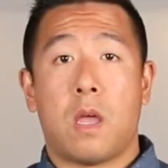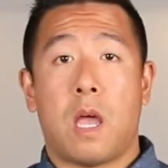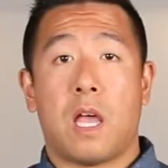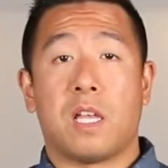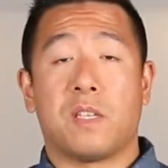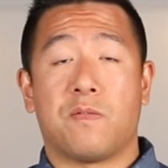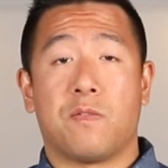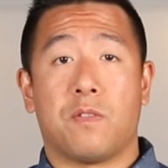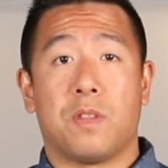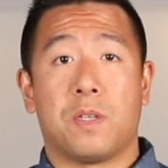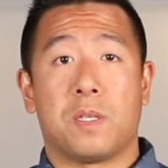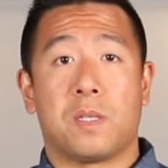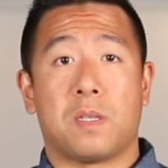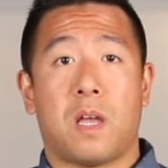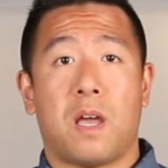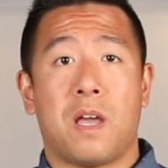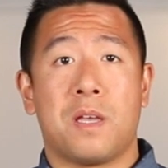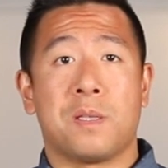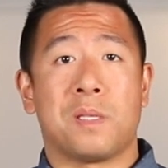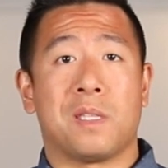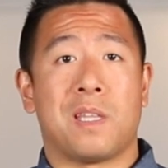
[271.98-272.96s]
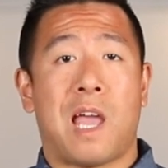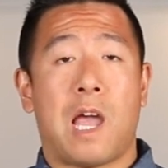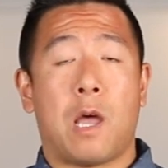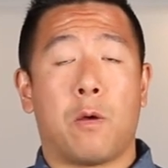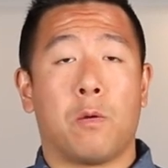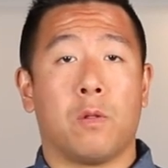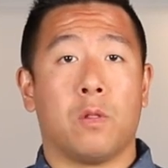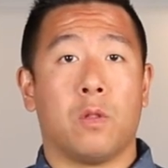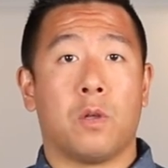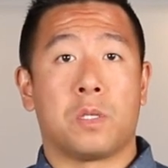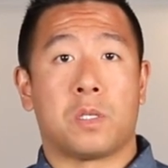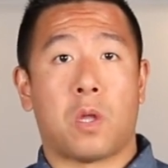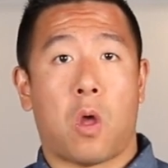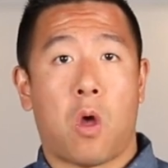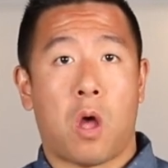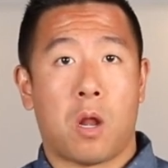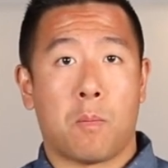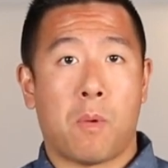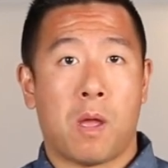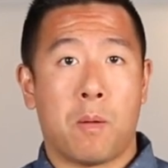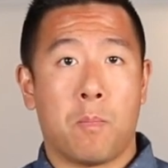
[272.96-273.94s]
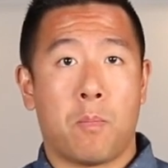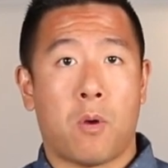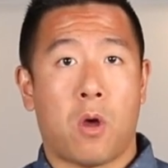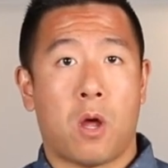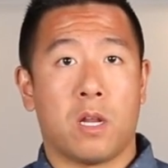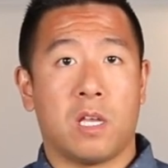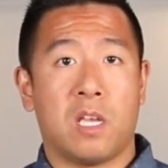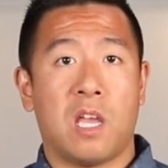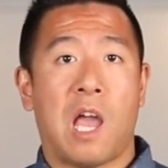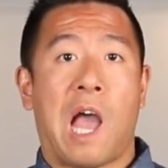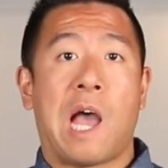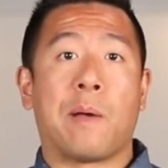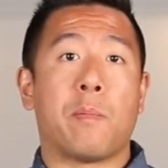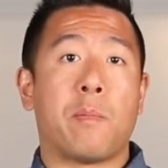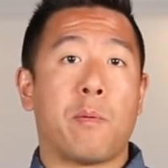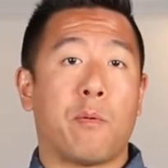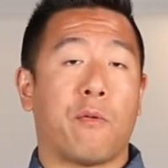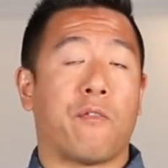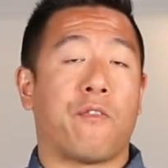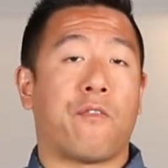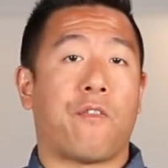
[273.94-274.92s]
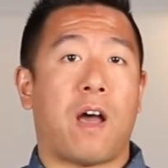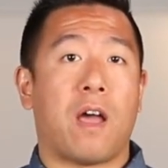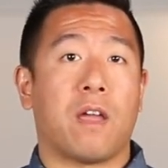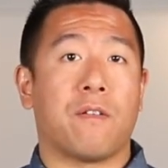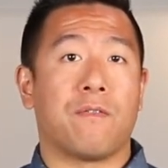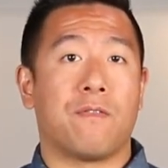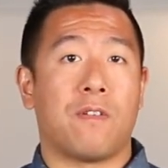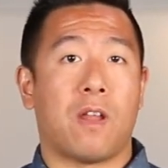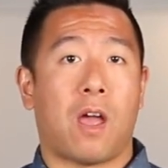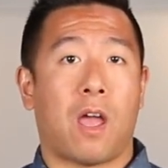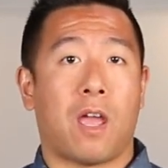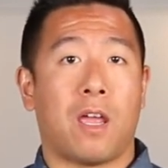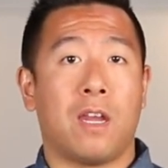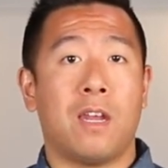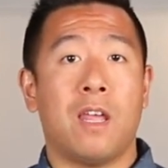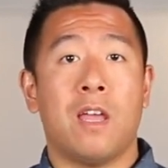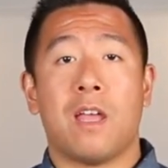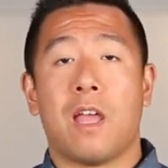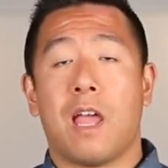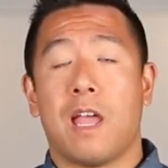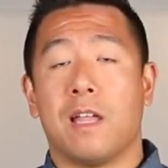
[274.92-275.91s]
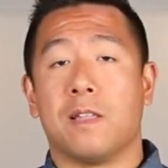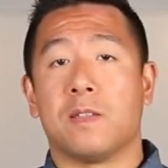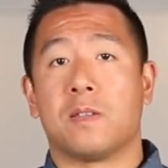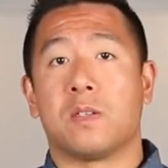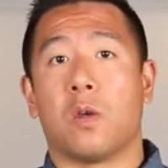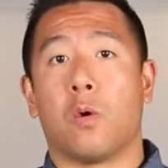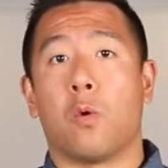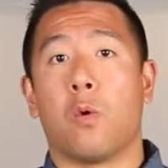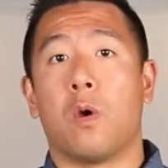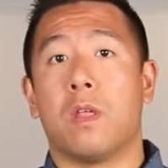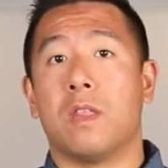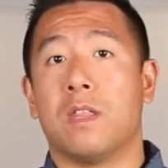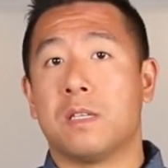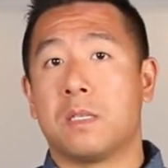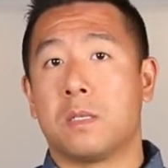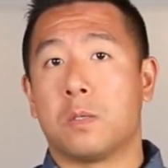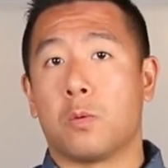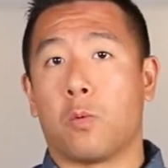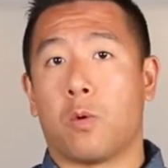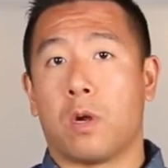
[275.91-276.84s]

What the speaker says: As for the size and how it looks on my body, I'm about 5'9", and so this is